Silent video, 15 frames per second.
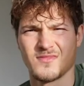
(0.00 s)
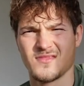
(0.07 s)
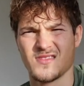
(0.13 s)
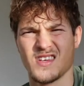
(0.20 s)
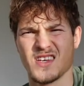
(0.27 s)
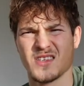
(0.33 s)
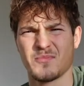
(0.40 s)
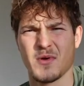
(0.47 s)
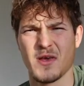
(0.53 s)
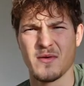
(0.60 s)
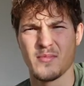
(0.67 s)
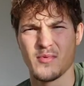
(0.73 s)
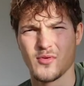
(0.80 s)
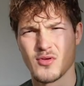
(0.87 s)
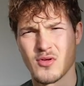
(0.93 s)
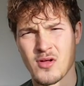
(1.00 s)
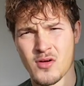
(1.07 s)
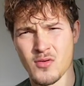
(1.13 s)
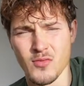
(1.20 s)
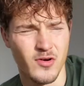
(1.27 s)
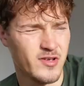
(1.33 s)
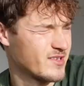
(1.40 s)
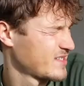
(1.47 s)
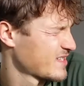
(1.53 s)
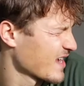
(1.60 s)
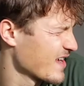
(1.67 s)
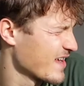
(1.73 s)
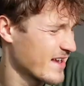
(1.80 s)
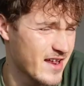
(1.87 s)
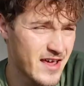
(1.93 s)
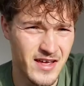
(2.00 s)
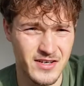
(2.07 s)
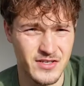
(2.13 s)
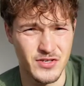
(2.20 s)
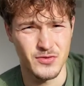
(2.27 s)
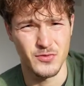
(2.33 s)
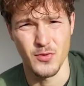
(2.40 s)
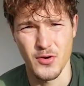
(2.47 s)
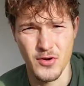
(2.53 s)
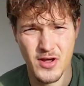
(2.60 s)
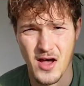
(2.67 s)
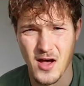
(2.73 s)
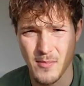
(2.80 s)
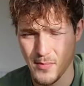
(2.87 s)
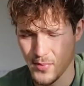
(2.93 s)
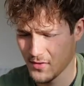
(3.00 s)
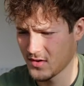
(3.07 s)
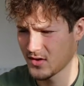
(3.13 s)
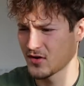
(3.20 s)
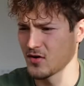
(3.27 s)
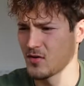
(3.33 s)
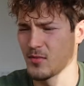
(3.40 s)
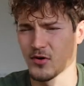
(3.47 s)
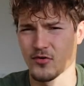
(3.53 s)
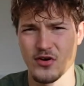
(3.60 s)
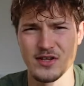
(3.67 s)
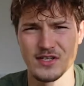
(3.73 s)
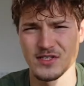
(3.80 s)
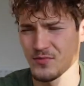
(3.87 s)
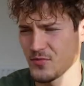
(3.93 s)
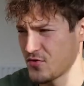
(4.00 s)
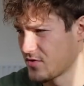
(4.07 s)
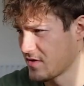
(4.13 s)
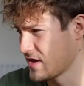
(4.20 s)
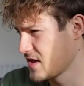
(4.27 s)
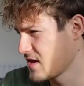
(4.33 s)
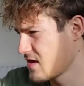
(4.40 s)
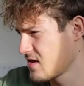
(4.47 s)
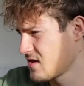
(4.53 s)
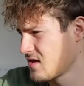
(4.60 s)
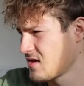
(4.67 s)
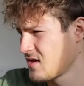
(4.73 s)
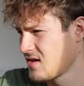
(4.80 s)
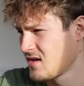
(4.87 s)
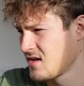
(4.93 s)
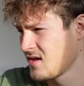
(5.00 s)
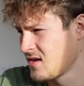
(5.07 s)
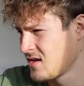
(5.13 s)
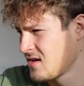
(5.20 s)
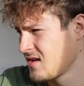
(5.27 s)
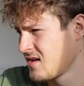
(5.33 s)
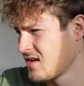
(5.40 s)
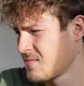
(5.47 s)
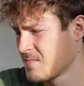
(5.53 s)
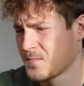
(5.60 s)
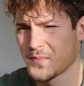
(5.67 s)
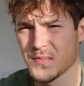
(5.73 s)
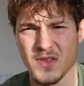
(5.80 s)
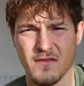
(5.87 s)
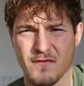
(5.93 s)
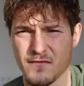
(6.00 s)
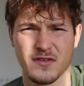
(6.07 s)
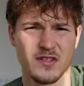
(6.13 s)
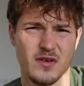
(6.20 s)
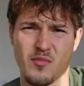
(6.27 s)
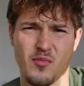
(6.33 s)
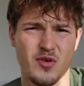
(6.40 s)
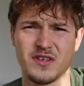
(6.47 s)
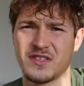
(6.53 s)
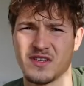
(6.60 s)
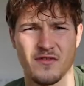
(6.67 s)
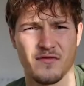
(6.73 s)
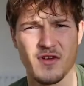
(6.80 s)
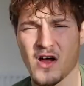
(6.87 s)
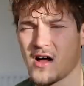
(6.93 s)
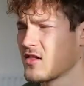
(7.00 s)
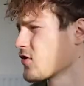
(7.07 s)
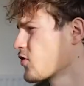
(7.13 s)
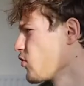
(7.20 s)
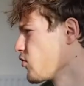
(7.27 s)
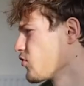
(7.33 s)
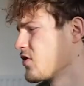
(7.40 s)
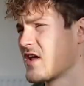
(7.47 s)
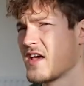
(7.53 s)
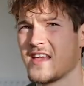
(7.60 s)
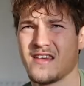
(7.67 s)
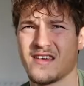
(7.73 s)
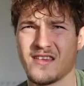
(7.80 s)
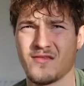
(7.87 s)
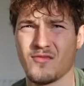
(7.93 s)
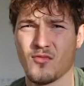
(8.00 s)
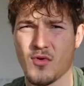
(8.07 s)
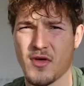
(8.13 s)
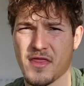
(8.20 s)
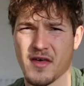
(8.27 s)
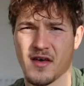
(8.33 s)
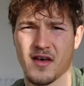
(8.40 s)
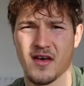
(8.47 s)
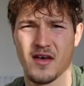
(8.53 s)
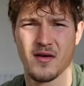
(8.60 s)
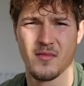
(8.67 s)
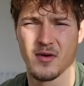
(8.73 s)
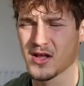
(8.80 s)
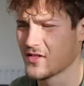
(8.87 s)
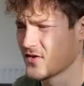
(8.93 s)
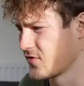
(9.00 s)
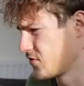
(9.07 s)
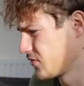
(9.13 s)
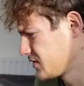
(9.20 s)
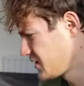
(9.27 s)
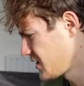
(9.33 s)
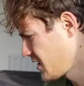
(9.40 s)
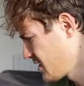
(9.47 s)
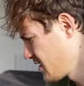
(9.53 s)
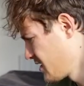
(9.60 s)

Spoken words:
Yes, people, what are you saying? Just woke up, got my green smoothie. For some reason I've colour coordinated it with my clothes,